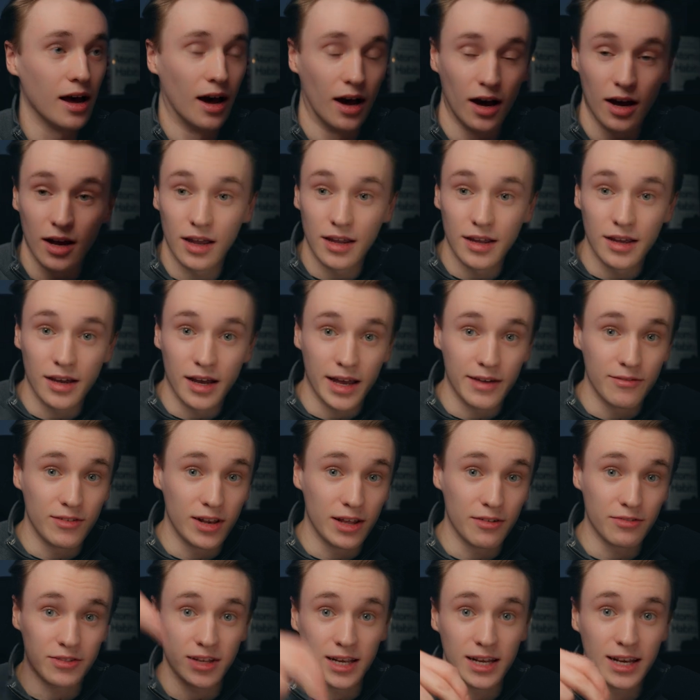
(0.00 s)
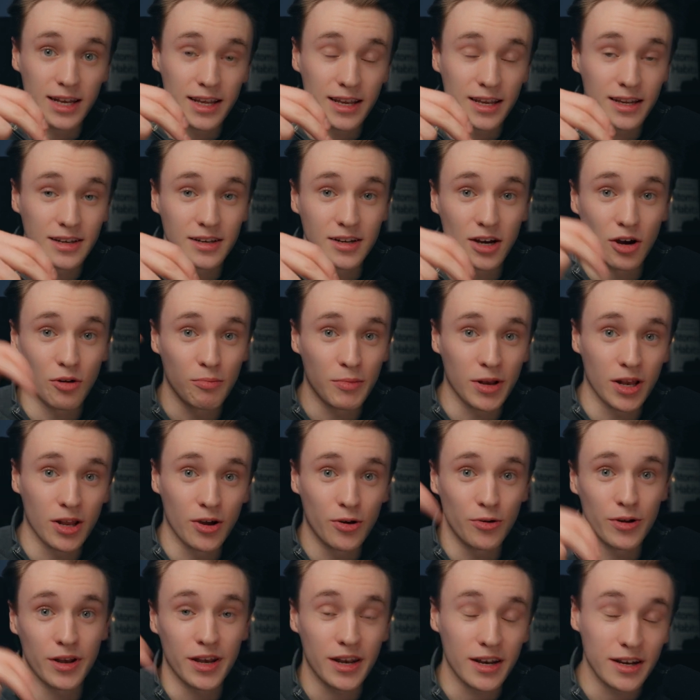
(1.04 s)
I have left a link down
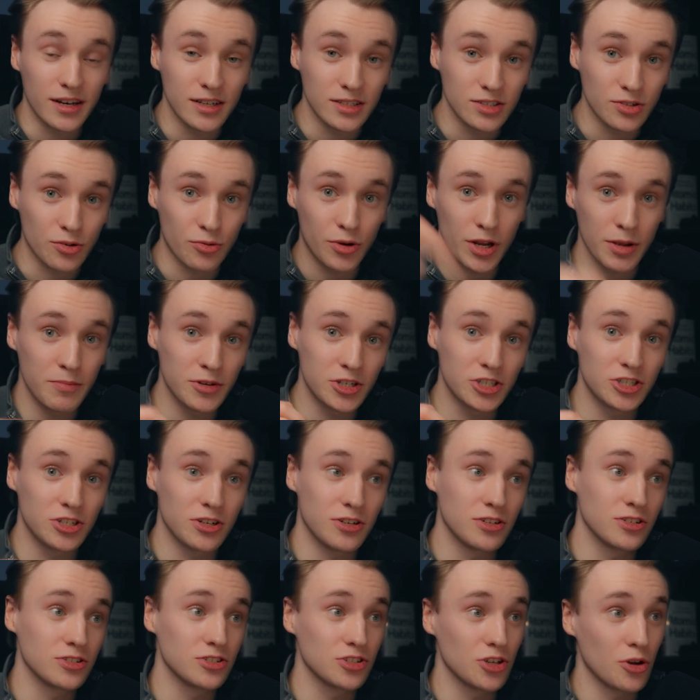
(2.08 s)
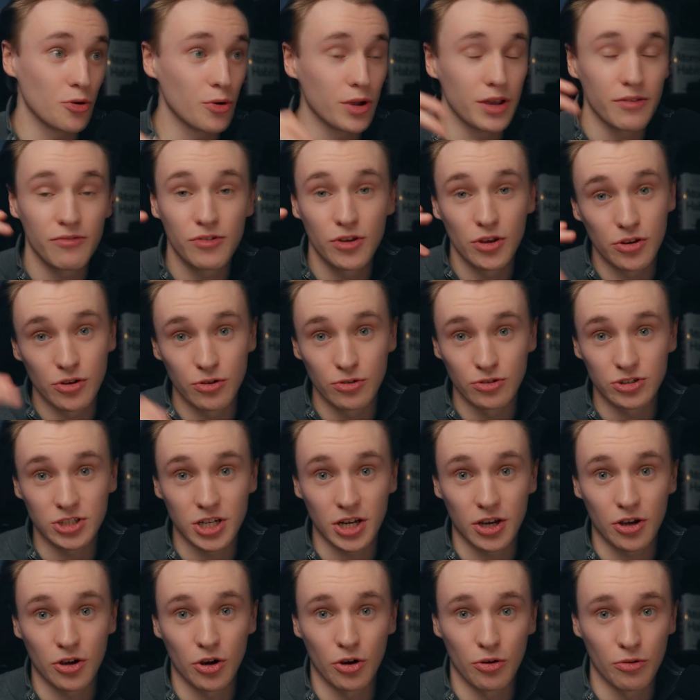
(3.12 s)
below in the description, so if you use the
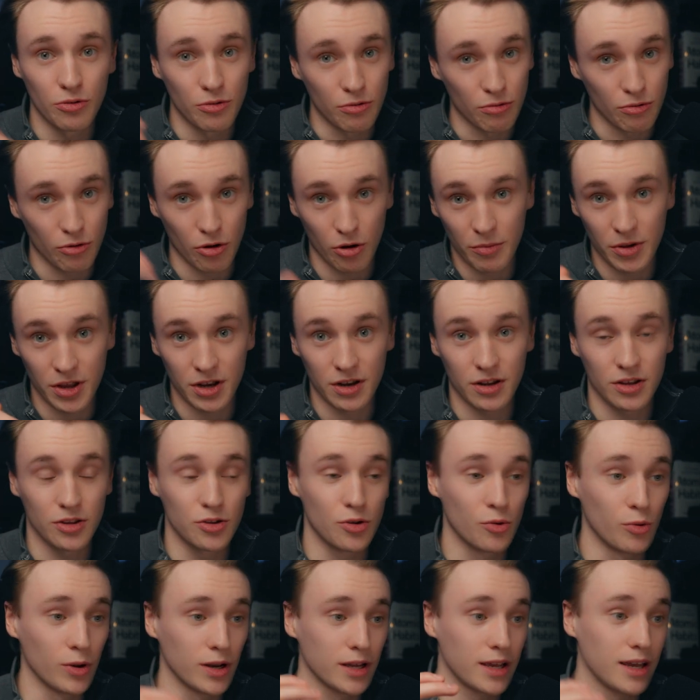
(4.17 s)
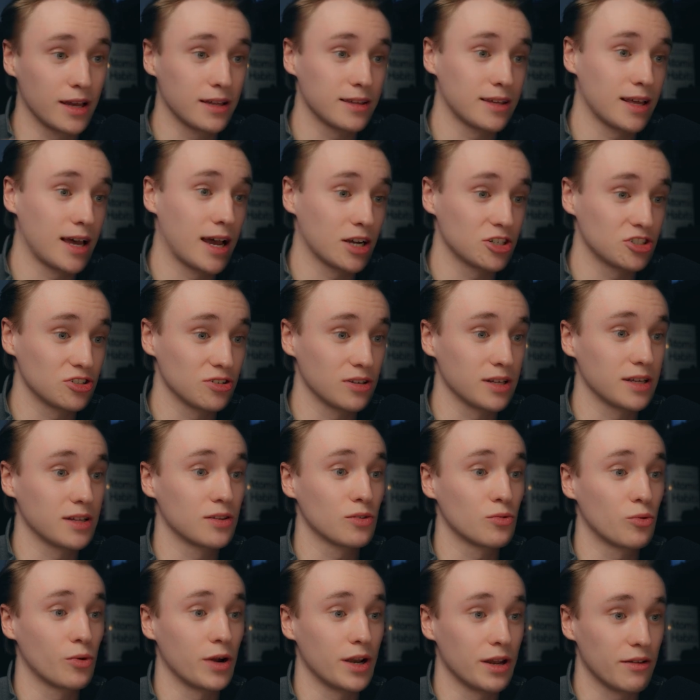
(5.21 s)
code ROBIN, you will get actually
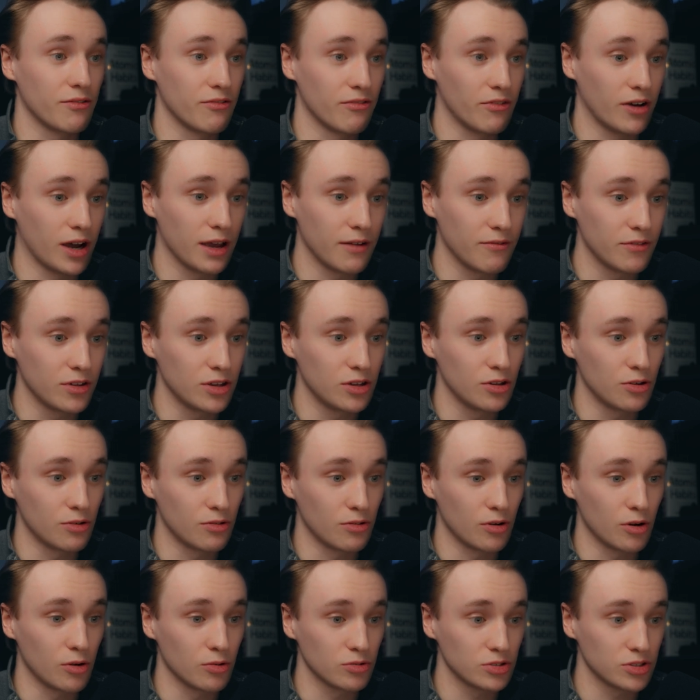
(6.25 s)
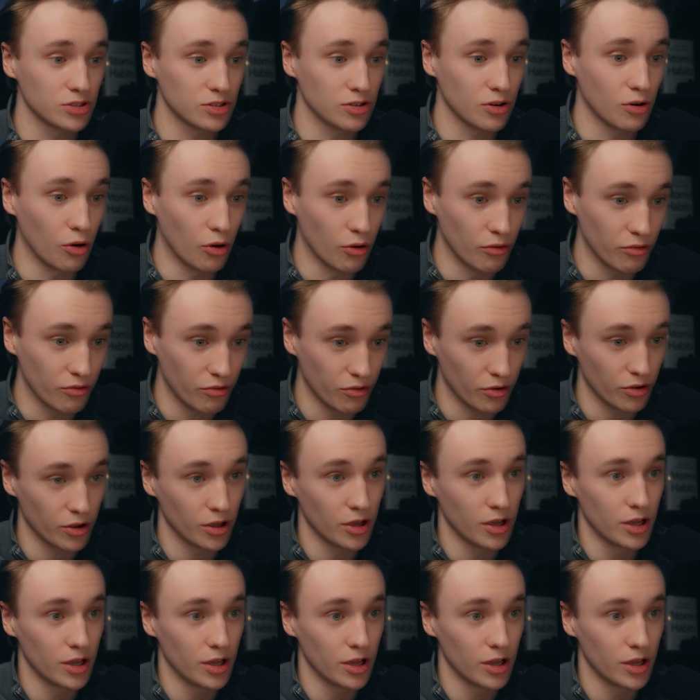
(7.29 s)
25 euros off.